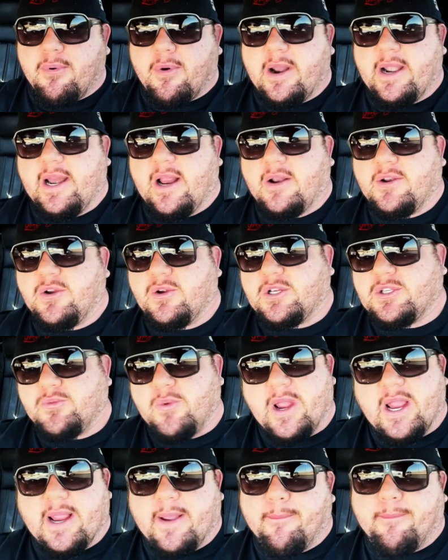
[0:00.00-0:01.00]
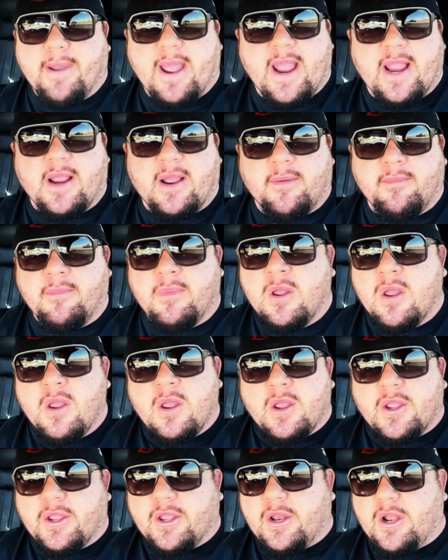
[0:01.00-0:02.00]
Brady under his wing and paying
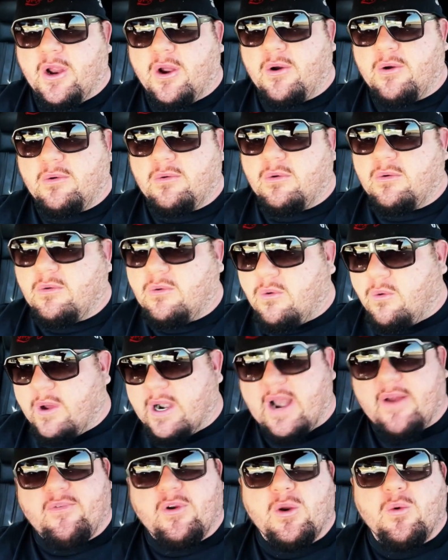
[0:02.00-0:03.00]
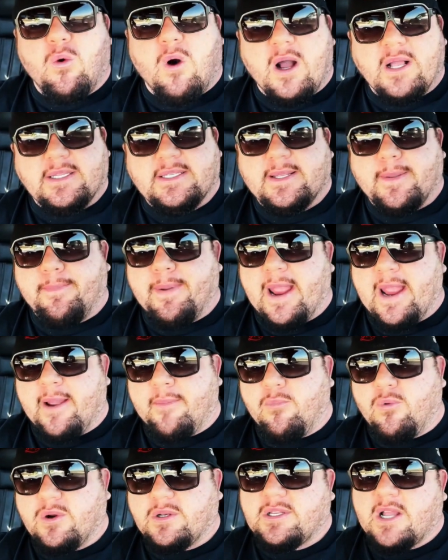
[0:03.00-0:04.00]
him, you know, whatever he wants to pay
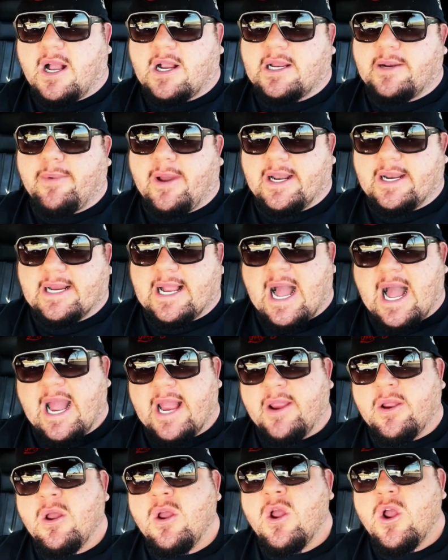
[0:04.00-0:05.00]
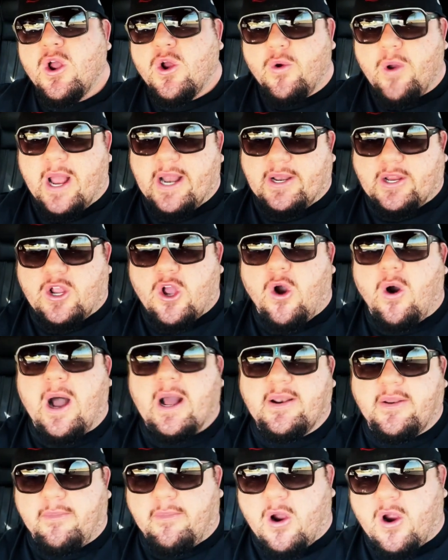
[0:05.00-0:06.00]
him. We're talking about a guy who had to go
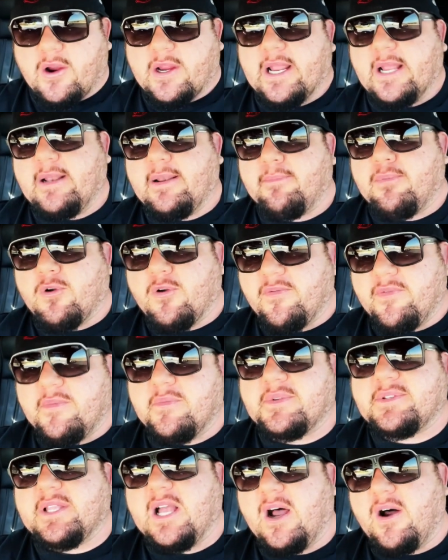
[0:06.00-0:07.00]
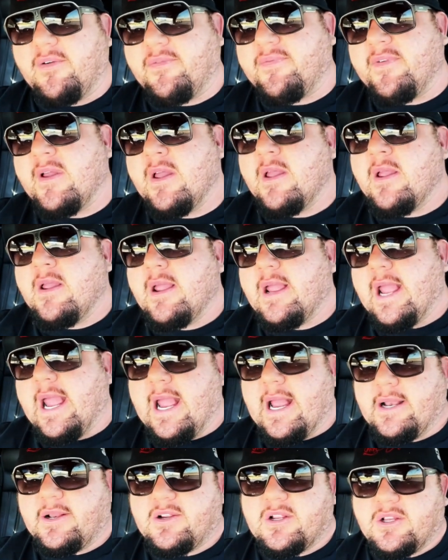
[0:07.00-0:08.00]
on the market, prove himself,
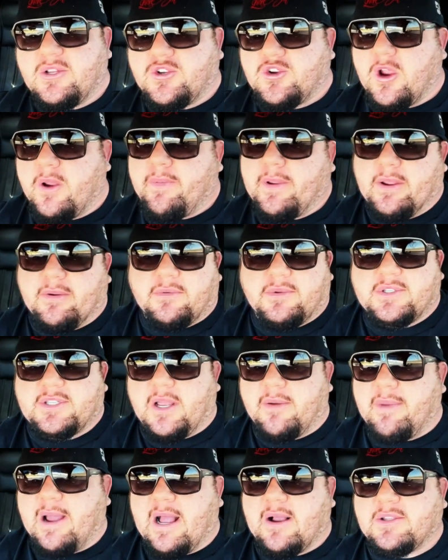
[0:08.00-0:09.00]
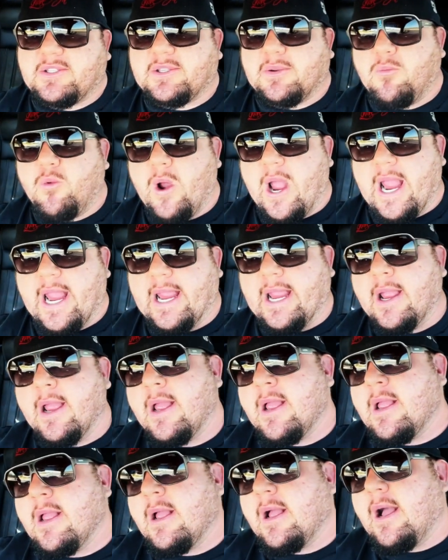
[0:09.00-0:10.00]
and contribute somehow, some way.
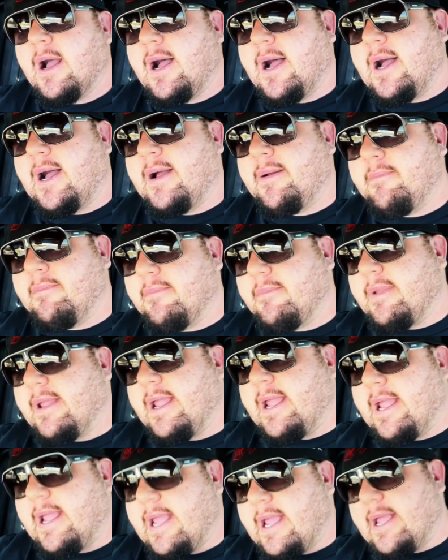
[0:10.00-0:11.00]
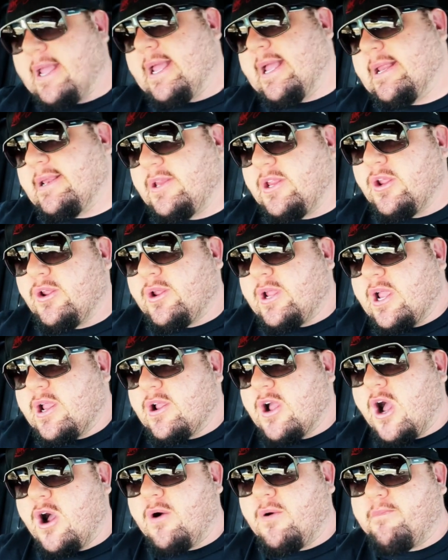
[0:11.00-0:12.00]
And you can
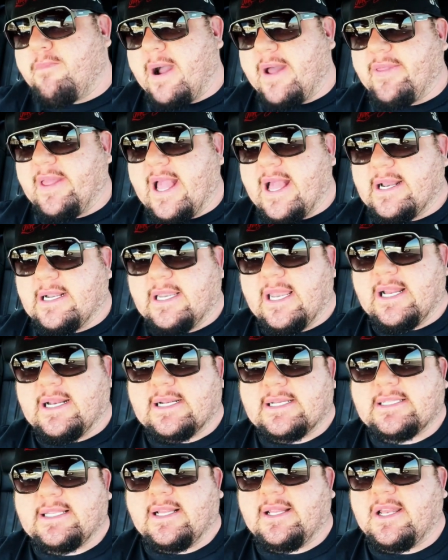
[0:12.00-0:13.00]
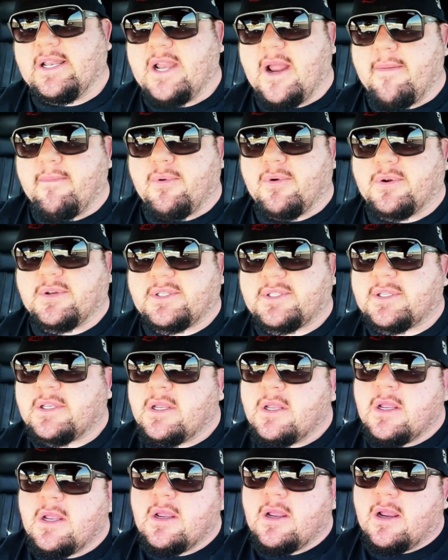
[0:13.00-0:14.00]
go by the analytics and the numbers.
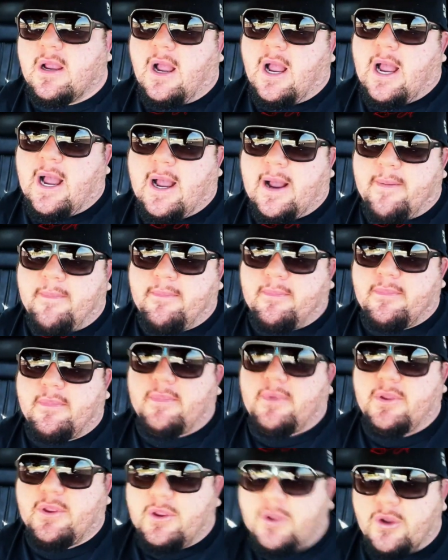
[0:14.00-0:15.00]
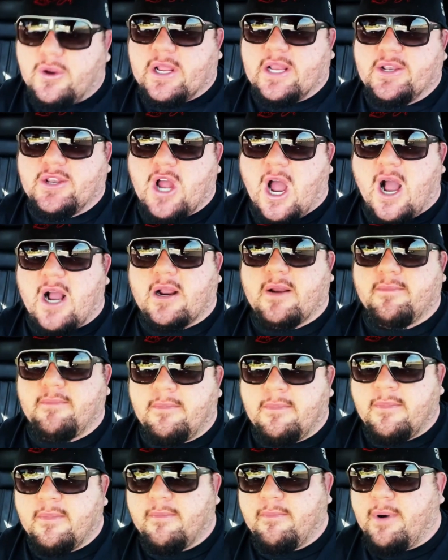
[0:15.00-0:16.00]
You can dog
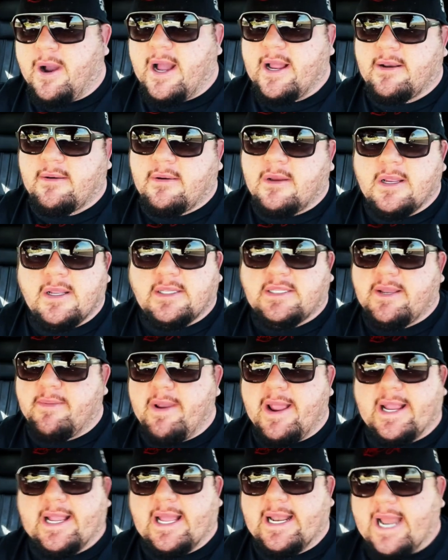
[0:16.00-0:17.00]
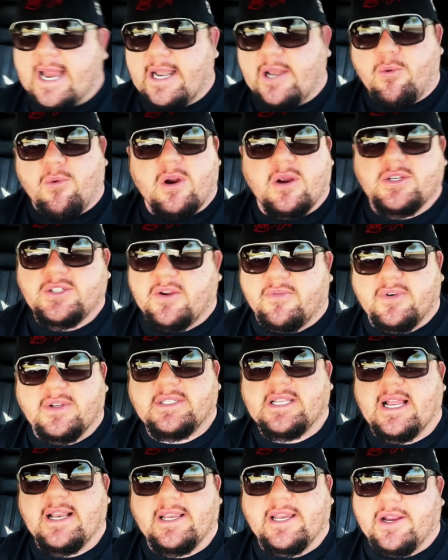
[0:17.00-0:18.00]
him, but to make it anywhere is over
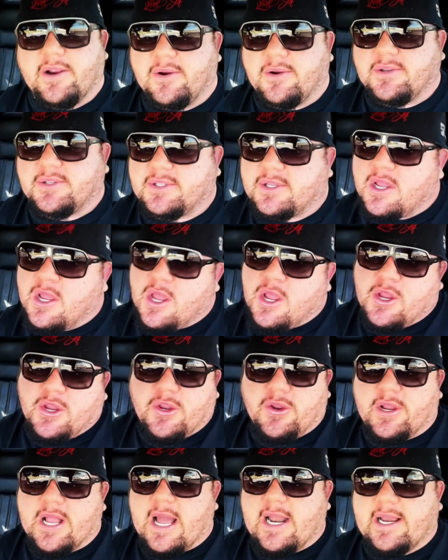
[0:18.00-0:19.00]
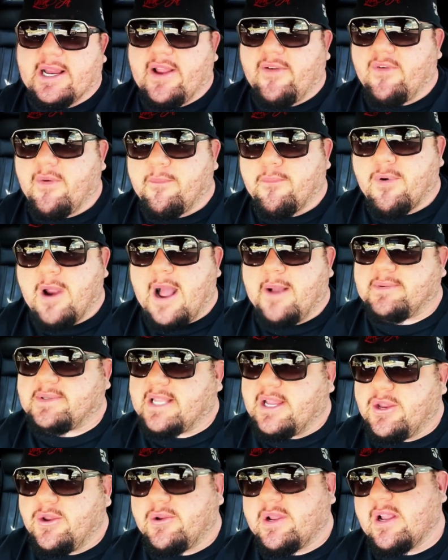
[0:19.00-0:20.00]
10 years, you got to give him props.
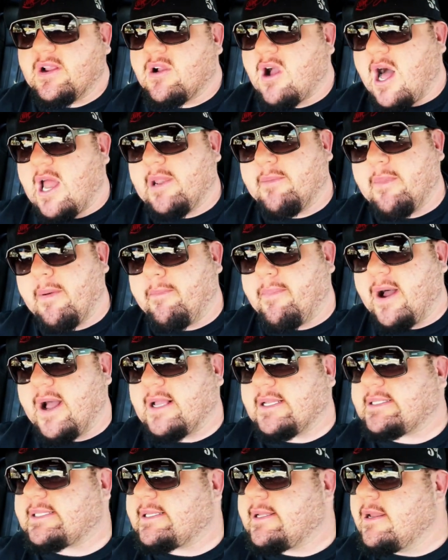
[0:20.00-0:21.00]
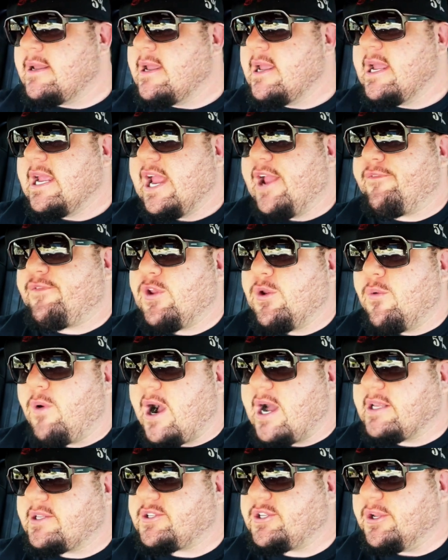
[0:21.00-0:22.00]
Now, you can call him a bust if you
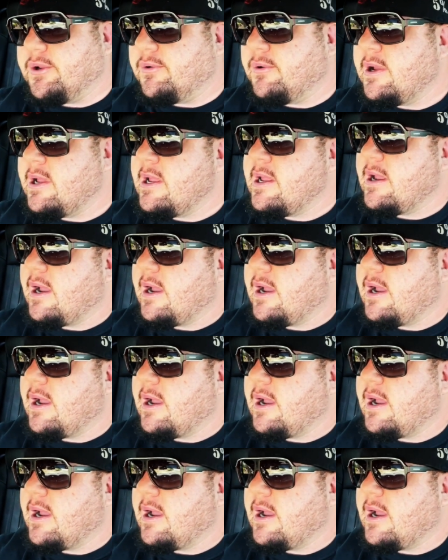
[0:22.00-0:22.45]
want to.